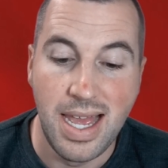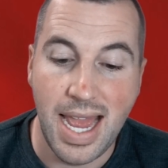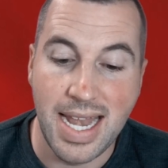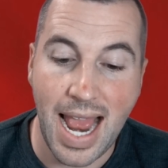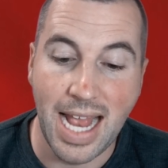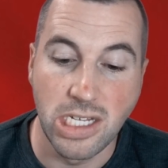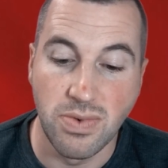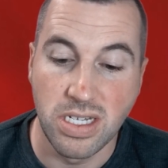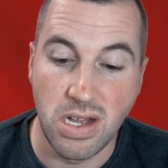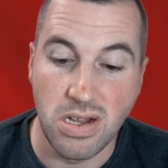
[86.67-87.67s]
and as a
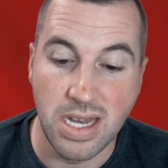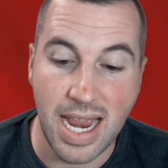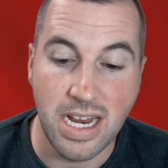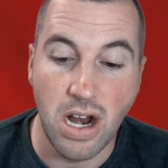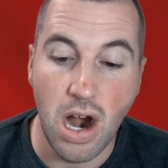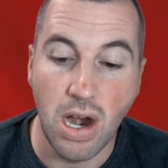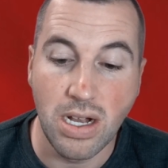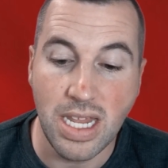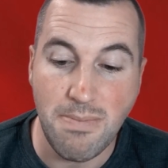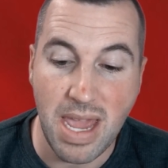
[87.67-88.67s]
result, I could
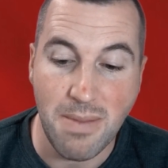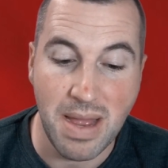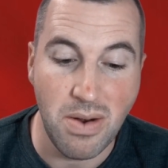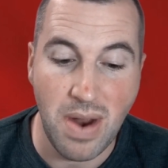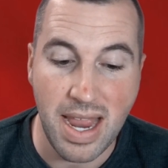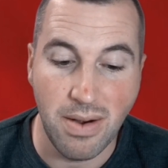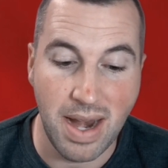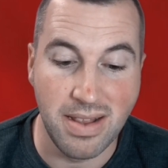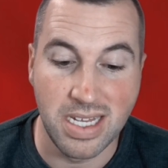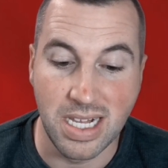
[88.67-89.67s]
hardly make my way
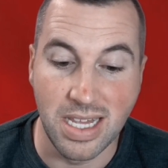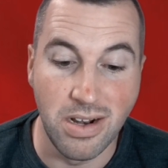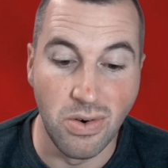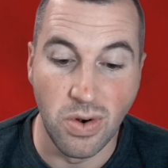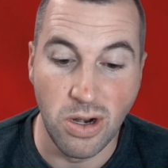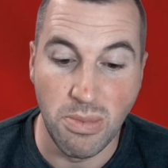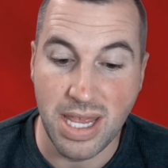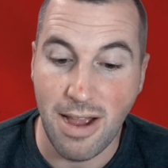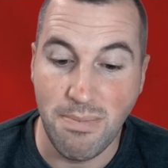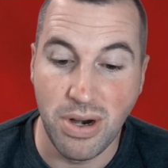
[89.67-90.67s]
around this little room
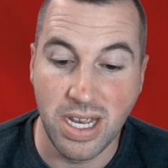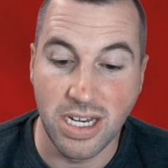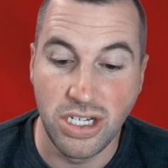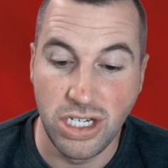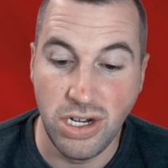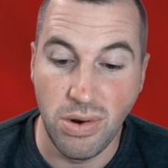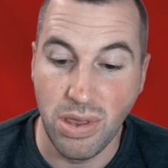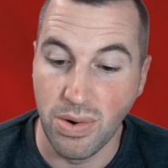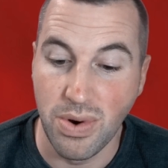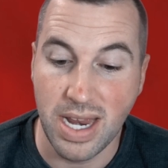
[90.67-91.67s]
without putting a shoe
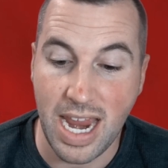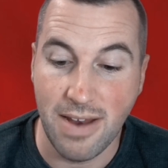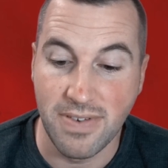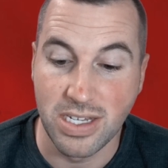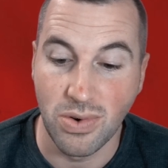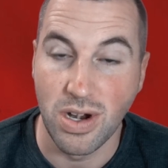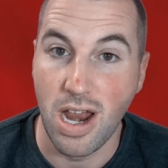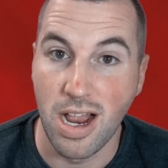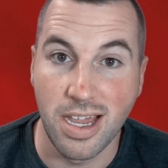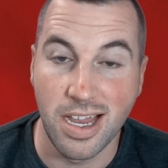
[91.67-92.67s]
through a canvas or
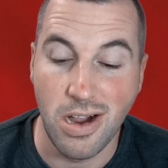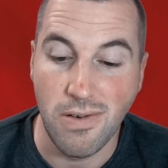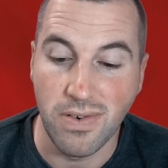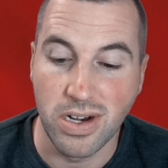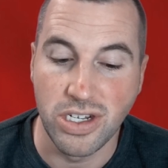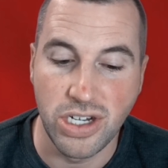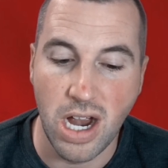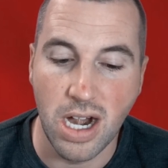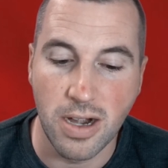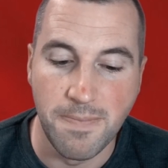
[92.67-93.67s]
knocking over a
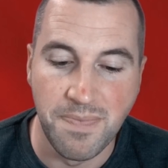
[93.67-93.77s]
jar.